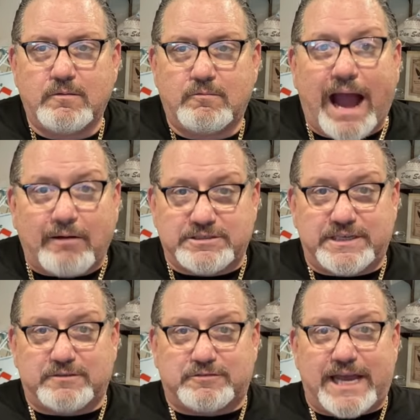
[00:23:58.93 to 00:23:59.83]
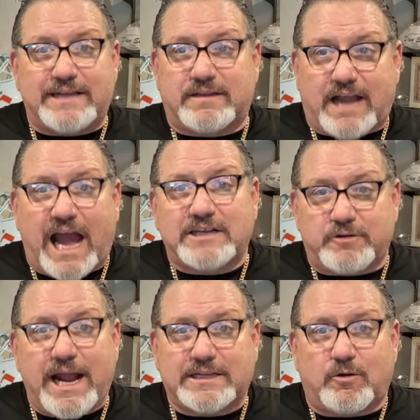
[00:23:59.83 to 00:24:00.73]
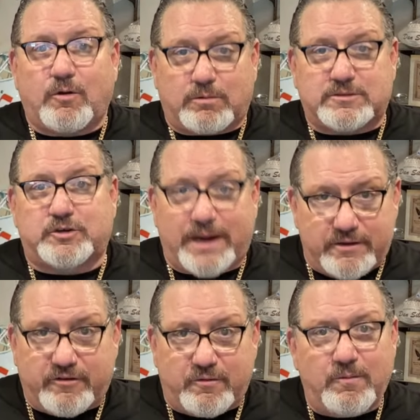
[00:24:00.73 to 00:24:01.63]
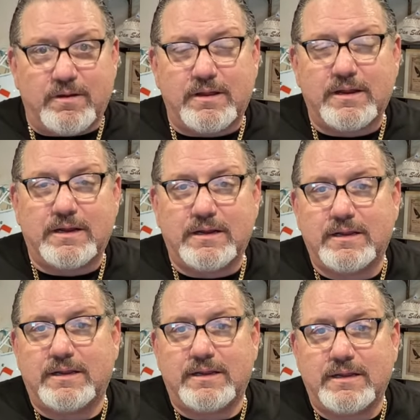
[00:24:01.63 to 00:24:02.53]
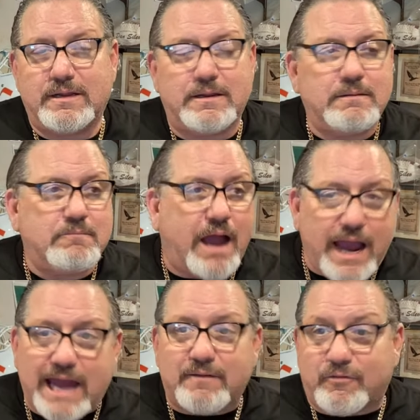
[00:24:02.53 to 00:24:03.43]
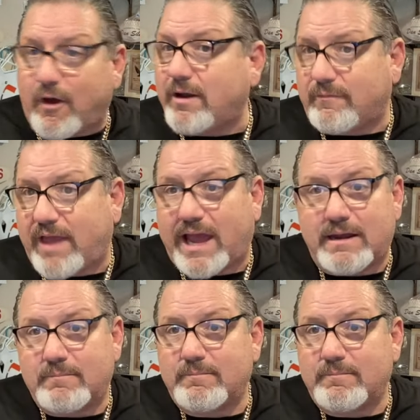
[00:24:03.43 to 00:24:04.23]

Wow, it's either take the contract or we'll trade you. I hadn't thought of that